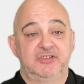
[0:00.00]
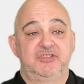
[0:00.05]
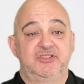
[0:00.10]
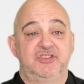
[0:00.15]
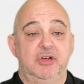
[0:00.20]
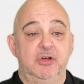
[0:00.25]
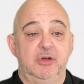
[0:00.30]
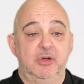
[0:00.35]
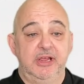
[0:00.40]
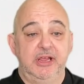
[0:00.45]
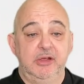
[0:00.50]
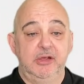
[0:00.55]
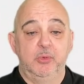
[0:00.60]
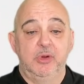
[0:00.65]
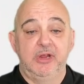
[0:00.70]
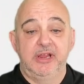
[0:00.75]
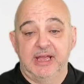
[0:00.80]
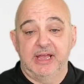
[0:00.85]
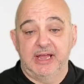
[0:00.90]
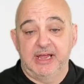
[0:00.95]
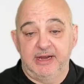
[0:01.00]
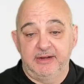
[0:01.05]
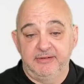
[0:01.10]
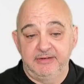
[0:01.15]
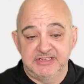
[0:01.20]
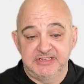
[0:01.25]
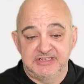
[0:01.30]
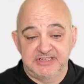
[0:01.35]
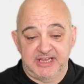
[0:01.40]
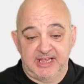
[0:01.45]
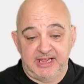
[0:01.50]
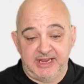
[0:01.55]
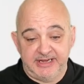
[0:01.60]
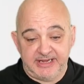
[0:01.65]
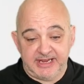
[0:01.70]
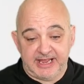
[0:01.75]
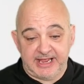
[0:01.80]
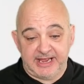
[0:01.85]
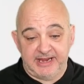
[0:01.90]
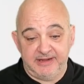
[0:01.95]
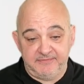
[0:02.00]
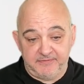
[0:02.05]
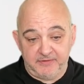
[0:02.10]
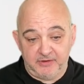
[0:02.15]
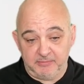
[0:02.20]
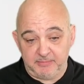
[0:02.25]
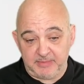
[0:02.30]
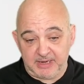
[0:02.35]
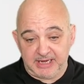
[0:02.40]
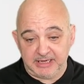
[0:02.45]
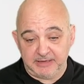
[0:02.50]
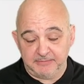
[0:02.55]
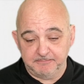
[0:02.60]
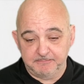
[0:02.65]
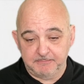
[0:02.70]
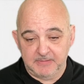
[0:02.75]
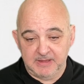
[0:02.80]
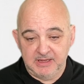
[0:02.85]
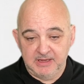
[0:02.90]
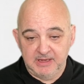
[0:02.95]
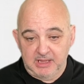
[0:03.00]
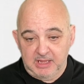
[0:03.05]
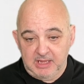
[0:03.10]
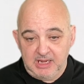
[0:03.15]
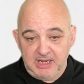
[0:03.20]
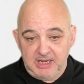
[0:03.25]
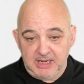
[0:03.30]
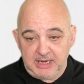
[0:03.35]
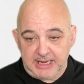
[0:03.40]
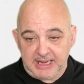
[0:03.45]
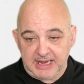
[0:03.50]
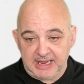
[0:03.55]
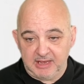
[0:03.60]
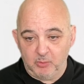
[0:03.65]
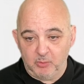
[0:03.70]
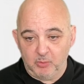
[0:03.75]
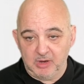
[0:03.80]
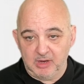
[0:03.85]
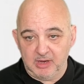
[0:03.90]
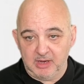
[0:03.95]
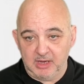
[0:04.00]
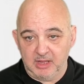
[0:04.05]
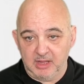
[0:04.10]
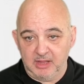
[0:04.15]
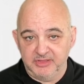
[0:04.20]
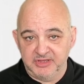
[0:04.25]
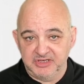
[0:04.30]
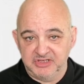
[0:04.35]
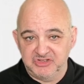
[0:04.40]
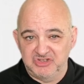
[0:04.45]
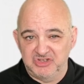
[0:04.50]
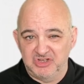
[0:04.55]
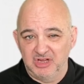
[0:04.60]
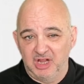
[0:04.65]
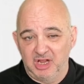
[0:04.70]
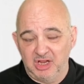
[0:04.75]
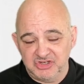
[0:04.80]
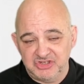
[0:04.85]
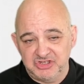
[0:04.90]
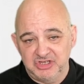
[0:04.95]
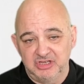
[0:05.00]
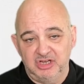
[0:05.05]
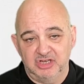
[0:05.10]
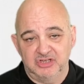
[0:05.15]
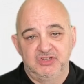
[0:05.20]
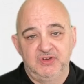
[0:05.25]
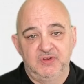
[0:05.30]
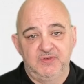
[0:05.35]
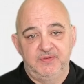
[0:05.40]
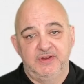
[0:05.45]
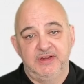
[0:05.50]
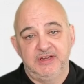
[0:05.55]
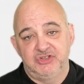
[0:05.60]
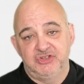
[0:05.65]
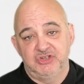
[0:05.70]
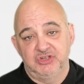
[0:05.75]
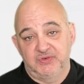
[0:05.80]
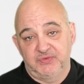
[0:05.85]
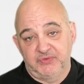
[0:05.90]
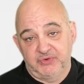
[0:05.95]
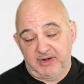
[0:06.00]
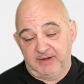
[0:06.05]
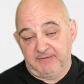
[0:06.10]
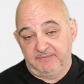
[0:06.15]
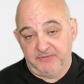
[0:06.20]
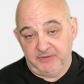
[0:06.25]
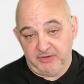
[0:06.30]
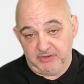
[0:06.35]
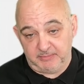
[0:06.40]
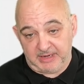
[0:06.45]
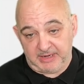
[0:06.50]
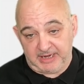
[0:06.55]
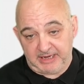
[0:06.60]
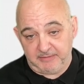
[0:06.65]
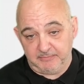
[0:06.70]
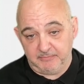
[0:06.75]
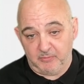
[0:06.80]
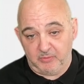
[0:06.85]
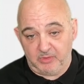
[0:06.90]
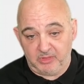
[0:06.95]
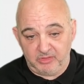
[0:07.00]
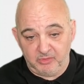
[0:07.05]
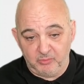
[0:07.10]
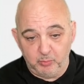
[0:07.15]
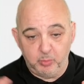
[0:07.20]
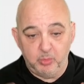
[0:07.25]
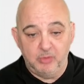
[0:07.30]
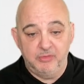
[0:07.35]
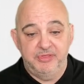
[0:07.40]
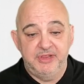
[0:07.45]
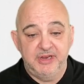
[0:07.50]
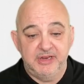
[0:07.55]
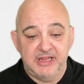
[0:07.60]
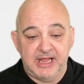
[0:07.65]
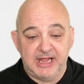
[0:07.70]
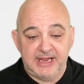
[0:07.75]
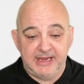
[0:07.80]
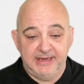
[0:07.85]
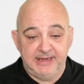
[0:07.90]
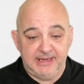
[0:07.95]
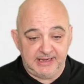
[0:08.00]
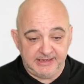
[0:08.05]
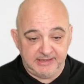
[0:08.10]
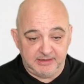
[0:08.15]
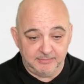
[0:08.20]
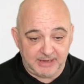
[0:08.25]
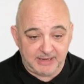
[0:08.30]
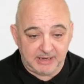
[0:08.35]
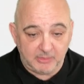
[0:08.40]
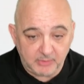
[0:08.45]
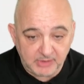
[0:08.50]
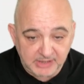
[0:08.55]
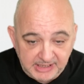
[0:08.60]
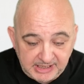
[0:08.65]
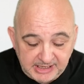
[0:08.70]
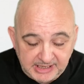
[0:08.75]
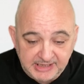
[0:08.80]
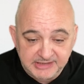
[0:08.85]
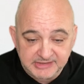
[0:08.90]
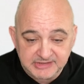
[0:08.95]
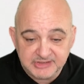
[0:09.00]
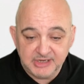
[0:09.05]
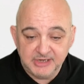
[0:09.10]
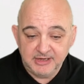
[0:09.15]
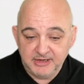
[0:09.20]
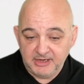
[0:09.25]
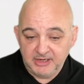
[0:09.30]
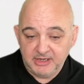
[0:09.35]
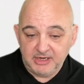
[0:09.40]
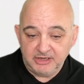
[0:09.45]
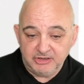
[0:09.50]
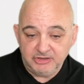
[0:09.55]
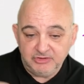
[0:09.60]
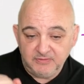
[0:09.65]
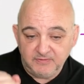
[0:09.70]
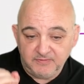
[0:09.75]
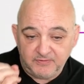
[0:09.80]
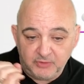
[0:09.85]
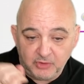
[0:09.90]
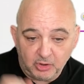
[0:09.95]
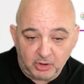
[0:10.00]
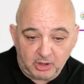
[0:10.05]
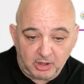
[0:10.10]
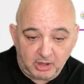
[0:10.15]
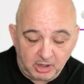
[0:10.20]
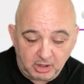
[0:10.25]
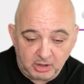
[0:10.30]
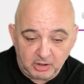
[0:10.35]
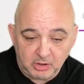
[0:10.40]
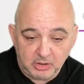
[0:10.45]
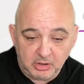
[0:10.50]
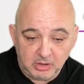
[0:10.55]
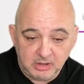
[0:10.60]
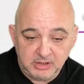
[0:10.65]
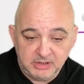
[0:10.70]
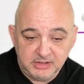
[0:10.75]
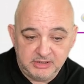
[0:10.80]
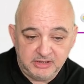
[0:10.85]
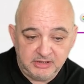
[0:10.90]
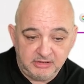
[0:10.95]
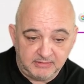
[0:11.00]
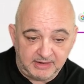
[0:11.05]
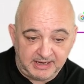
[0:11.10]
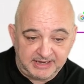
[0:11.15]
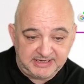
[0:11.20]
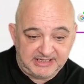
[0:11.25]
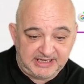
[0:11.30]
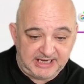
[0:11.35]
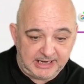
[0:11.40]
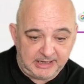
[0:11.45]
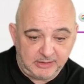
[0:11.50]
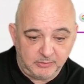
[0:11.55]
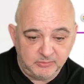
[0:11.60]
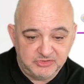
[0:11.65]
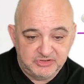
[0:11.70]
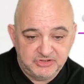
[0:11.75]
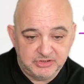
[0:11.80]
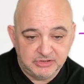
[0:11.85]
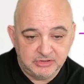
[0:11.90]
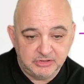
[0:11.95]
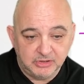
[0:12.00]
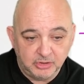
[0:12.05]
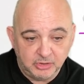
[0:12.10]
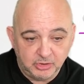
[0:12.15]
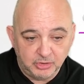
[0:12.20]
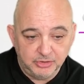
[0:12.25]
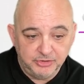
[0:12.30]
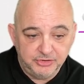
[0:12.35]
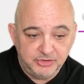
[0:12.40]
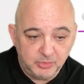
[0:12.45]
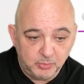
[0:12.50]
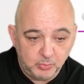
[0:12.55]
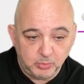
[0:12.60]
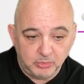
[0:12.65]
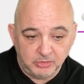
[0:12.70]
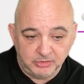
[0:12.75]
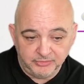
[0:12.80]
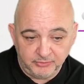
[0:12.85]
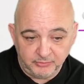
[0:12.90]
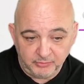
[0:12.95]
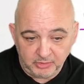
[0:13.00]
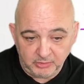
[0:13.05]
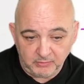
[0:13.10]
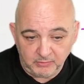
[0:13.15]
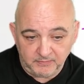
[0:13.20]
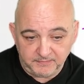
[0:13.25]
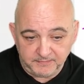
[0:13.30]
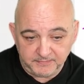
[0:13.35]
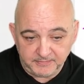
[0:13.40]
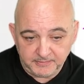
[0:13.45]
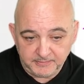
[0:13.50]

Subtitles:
so here we are inside AdvertMate. Now, there's lots and lots of features for AdvertMate. The one thing that I like about it is you've got all your ad accounts under one roof.